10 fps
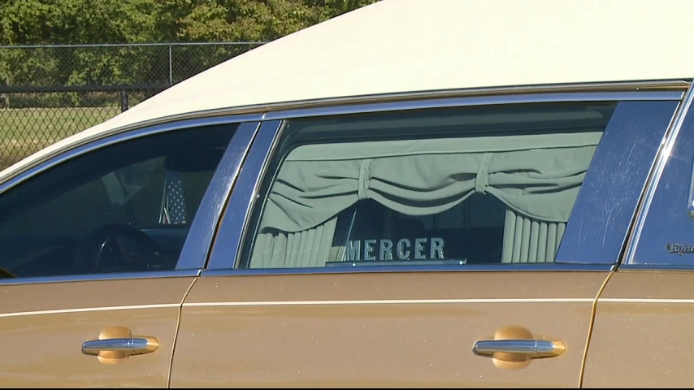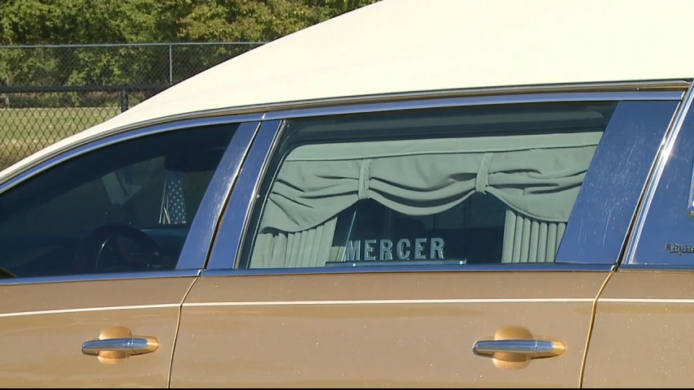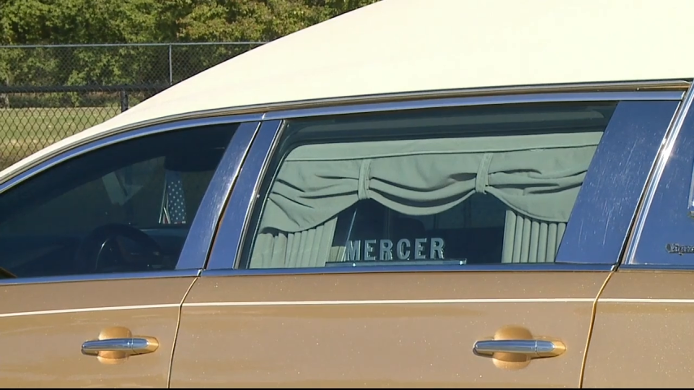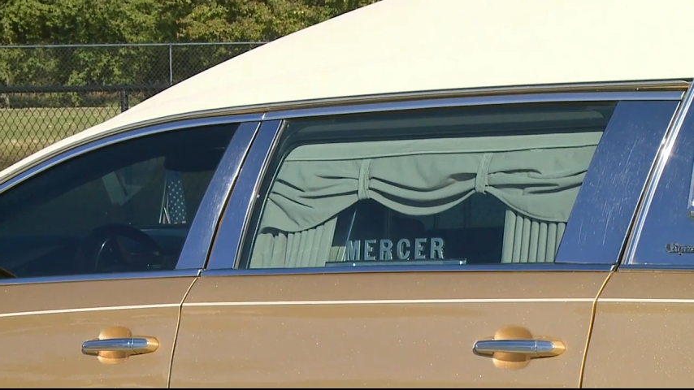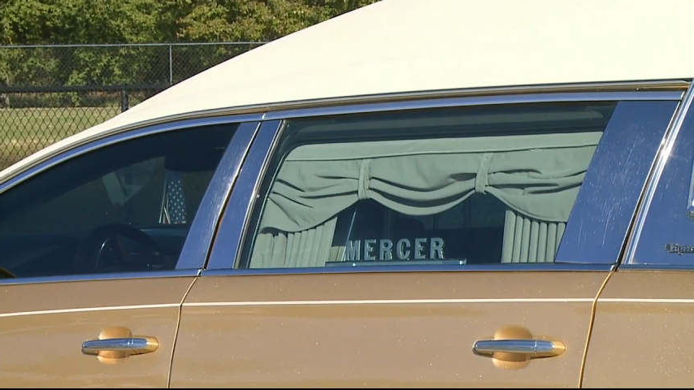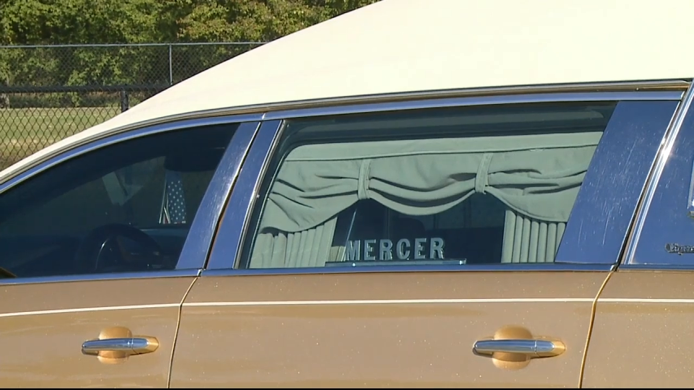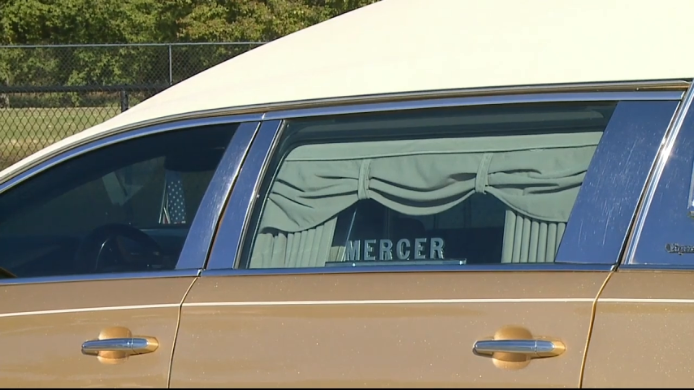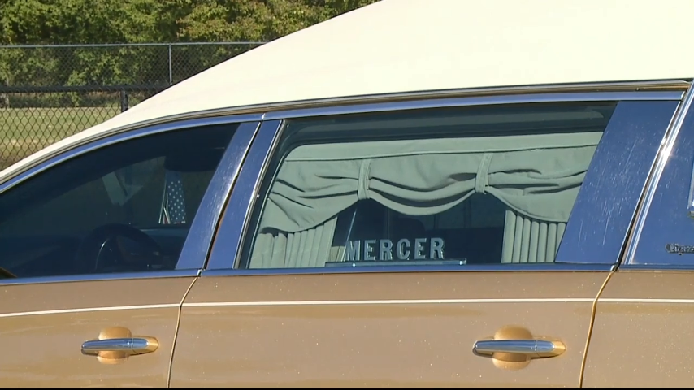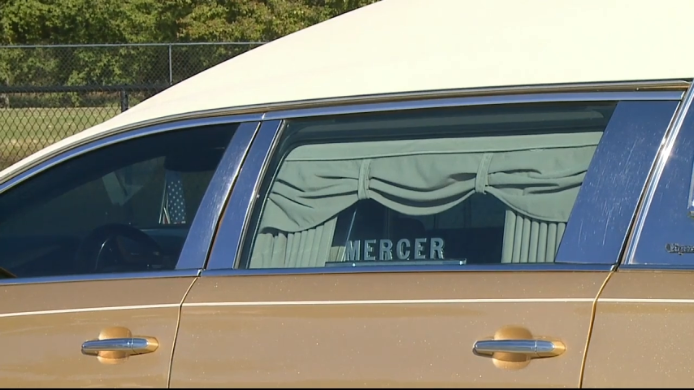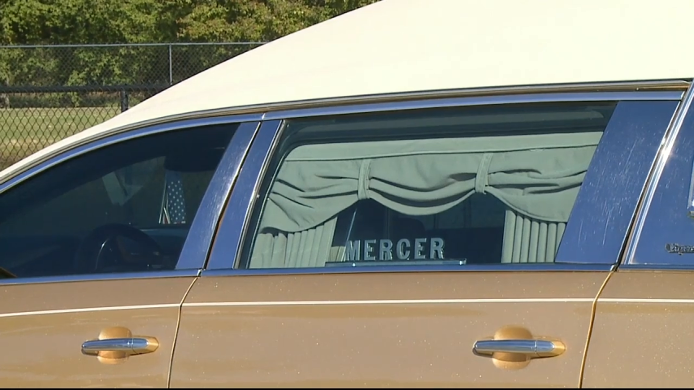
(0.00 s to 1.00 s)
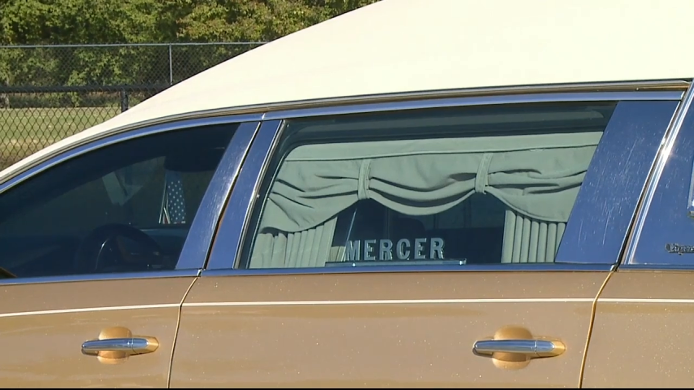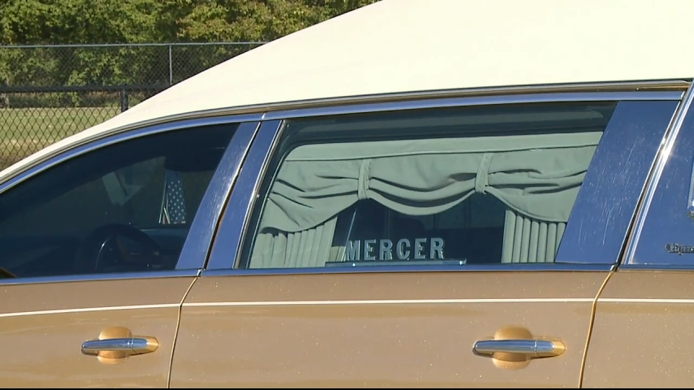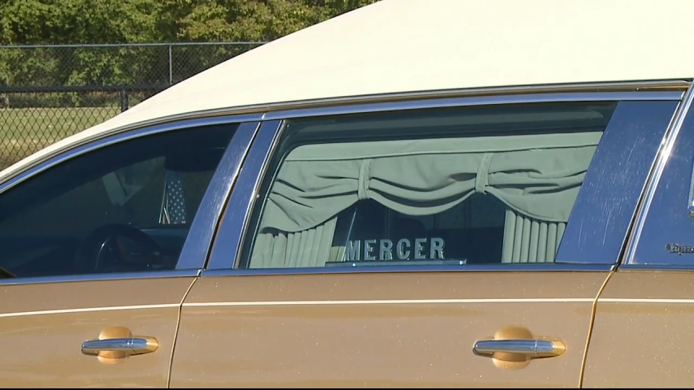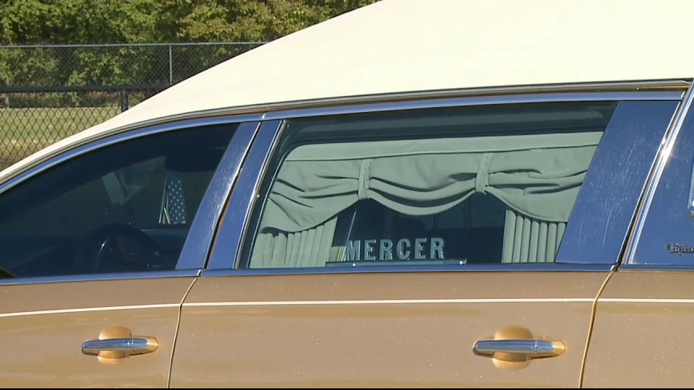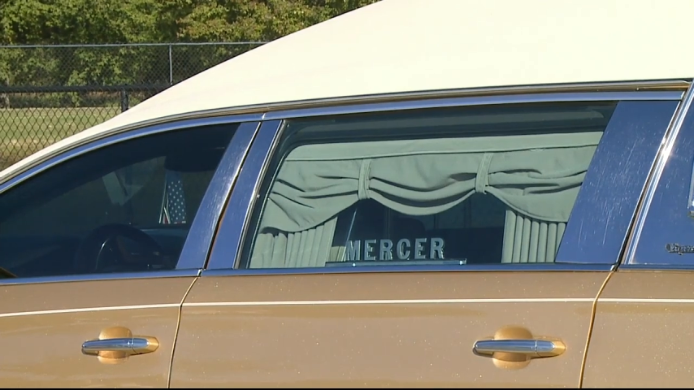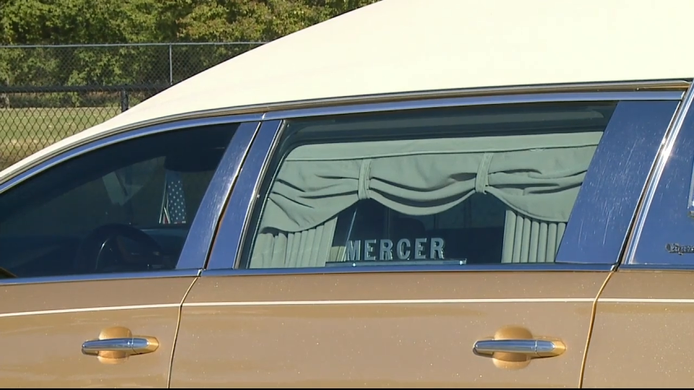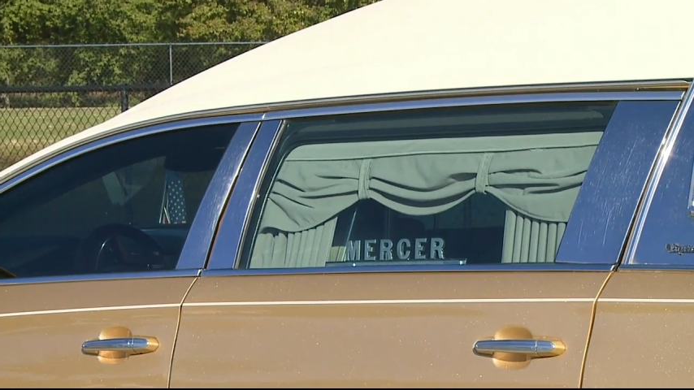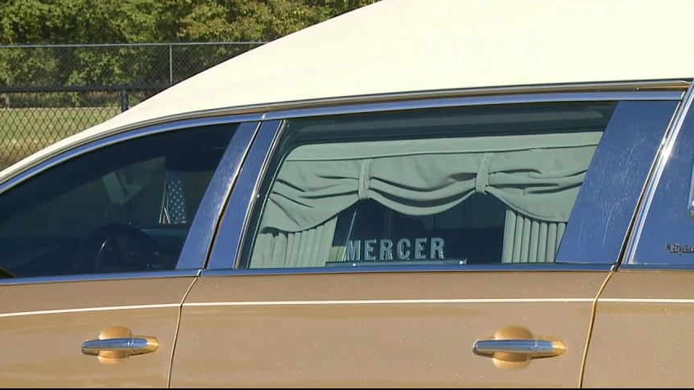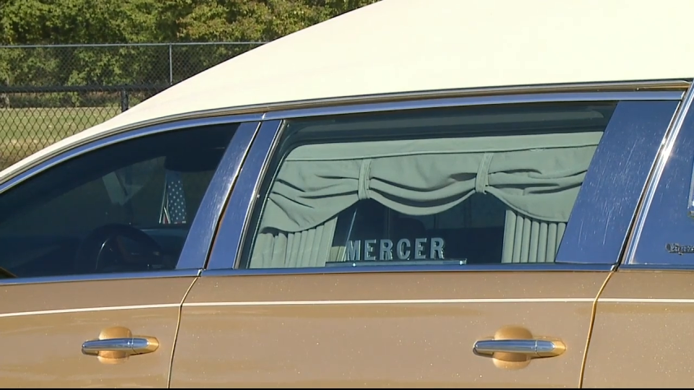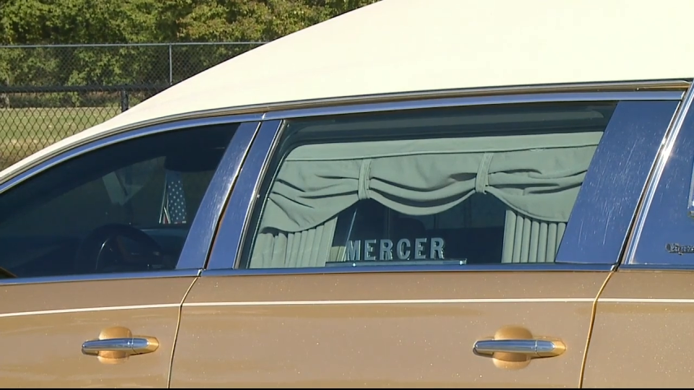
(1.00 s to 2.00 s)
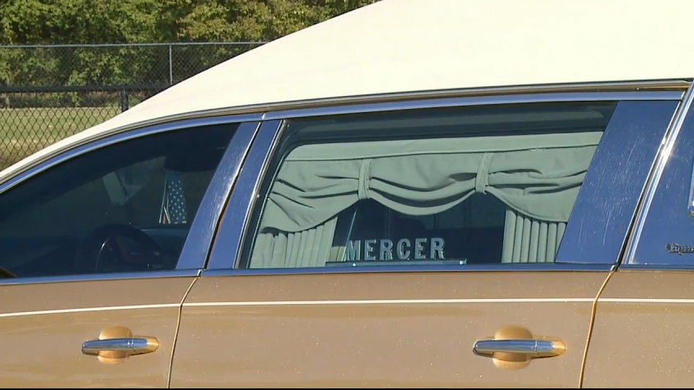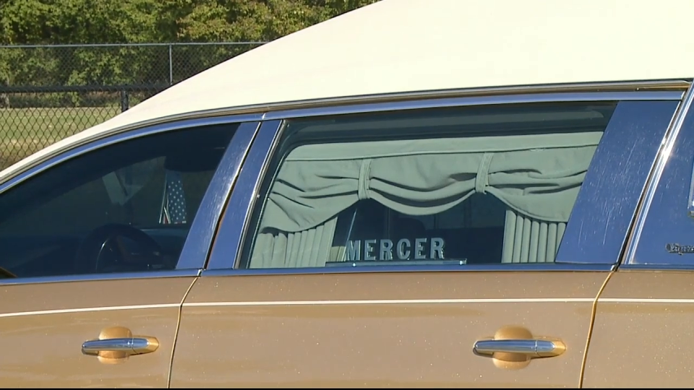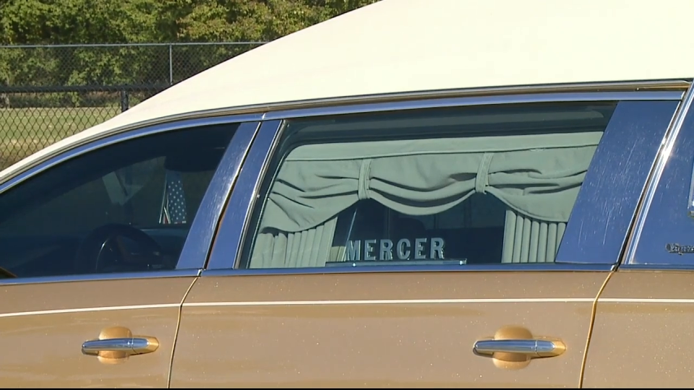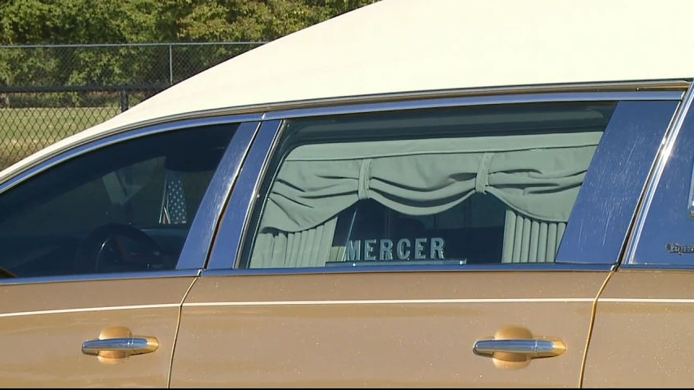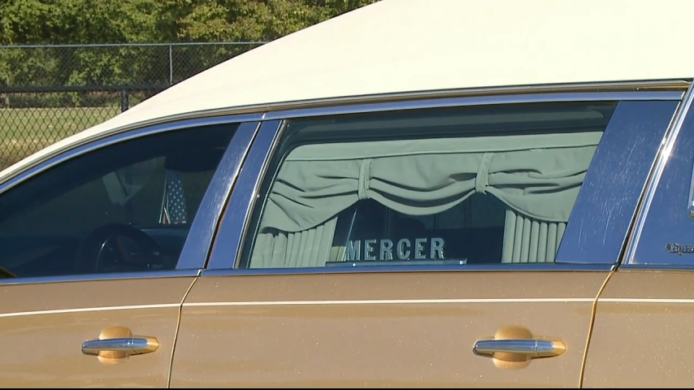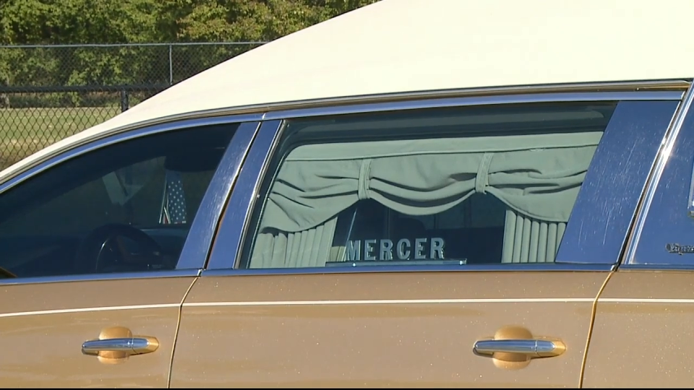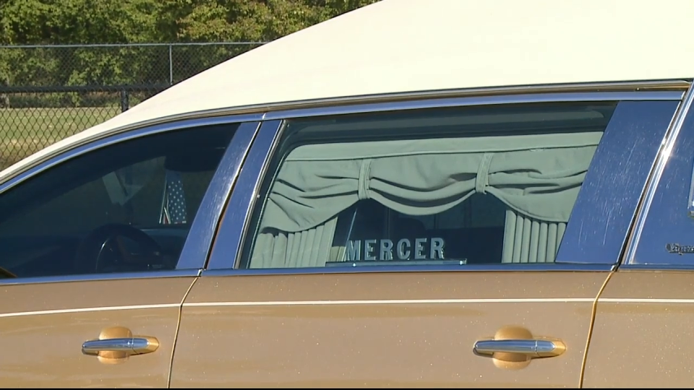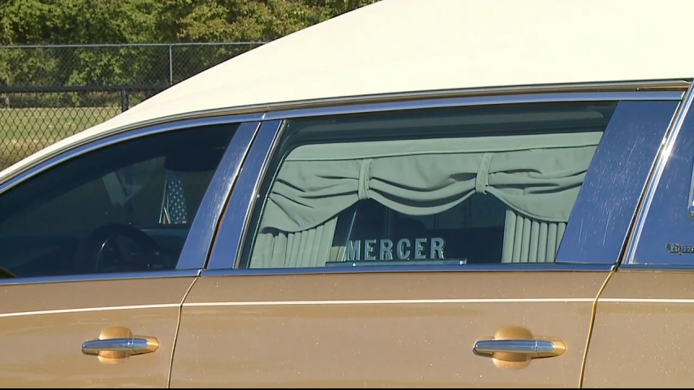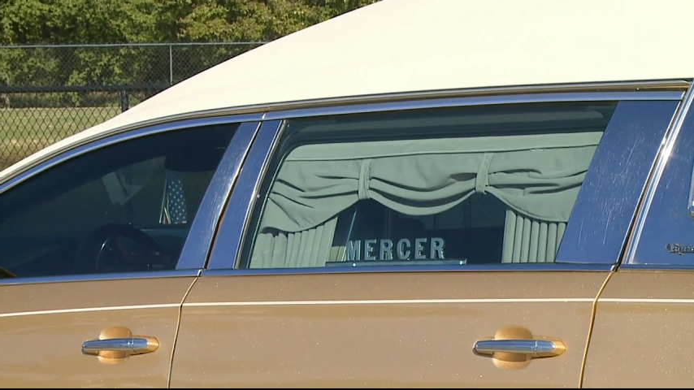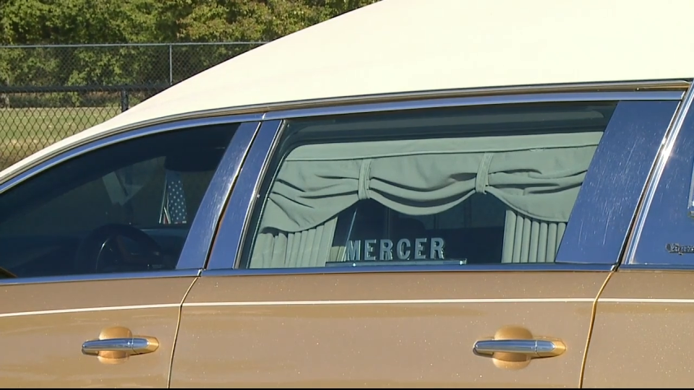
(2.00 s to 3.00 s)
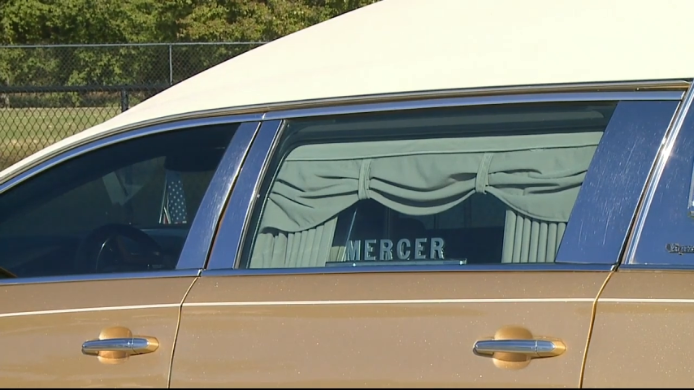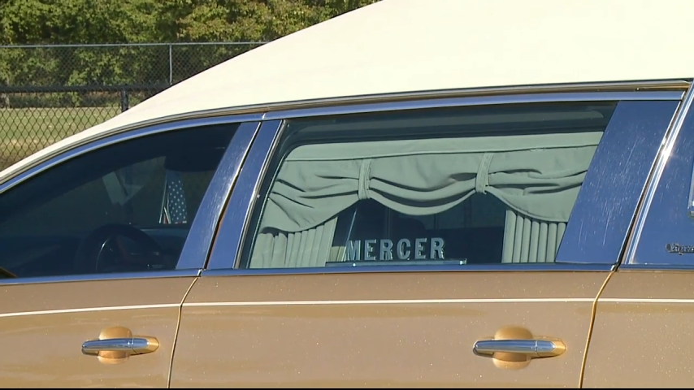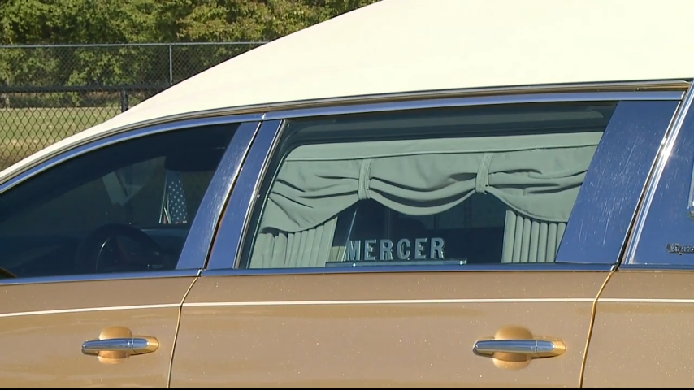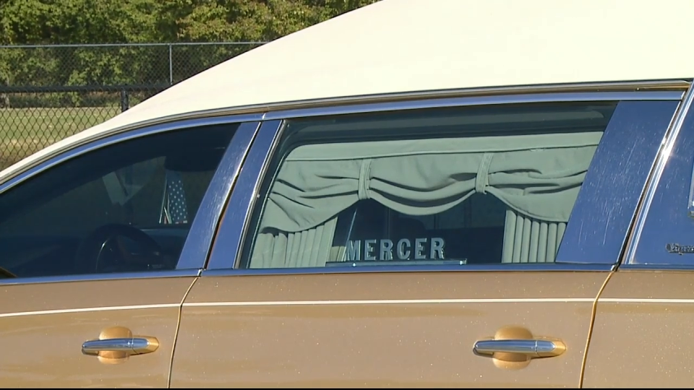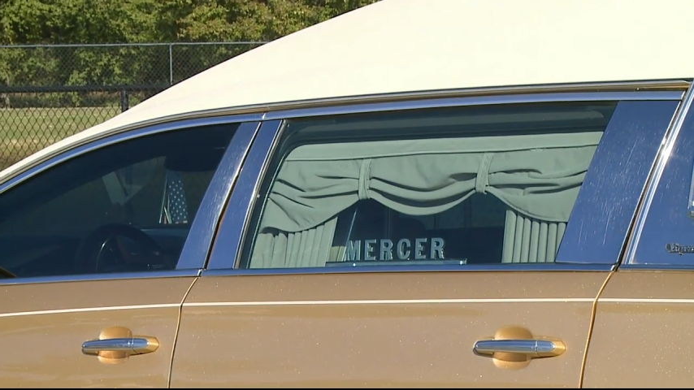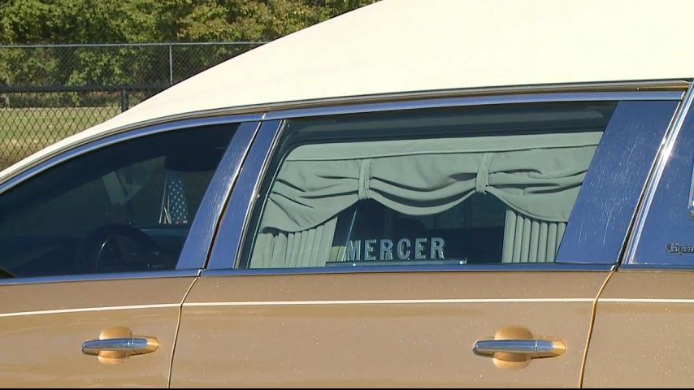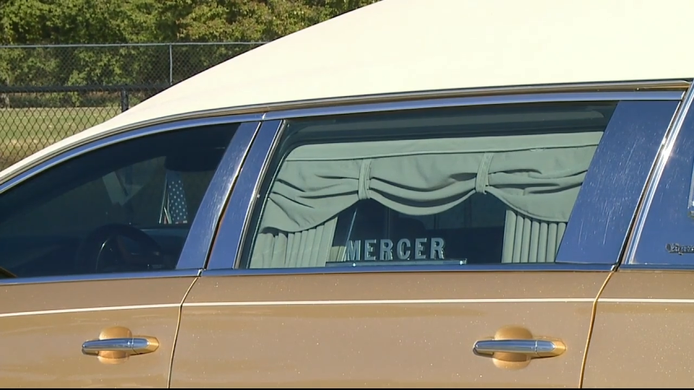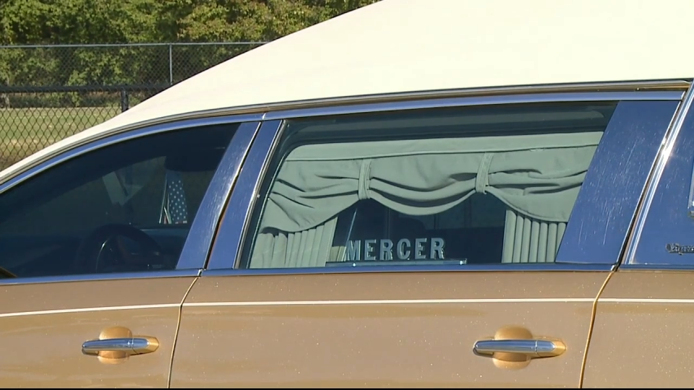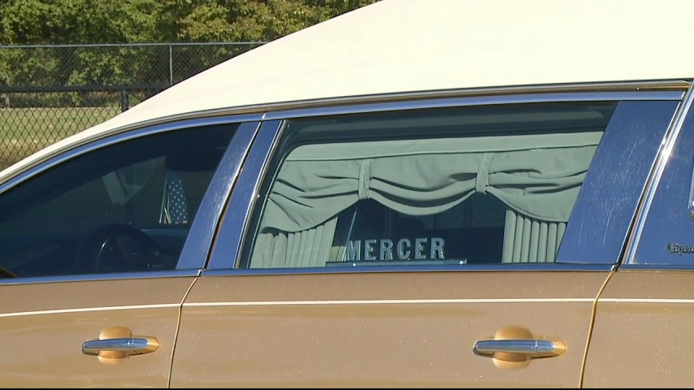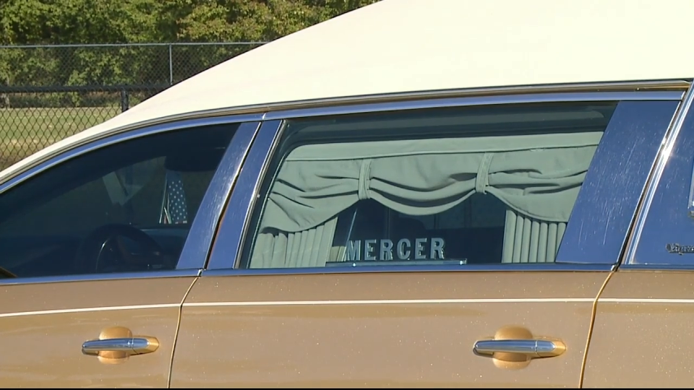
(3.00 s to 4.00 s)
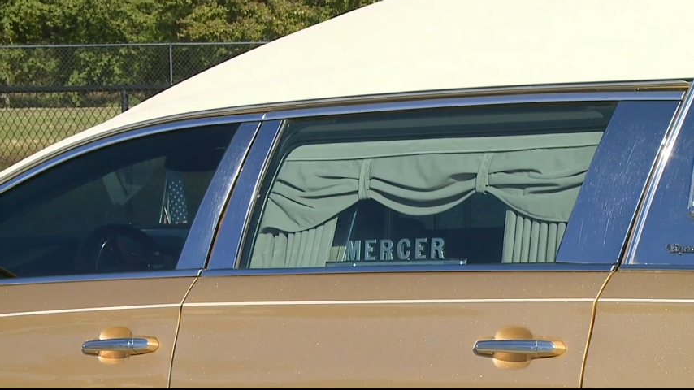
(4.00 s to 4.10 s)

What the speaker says: [unreadable: no face in view]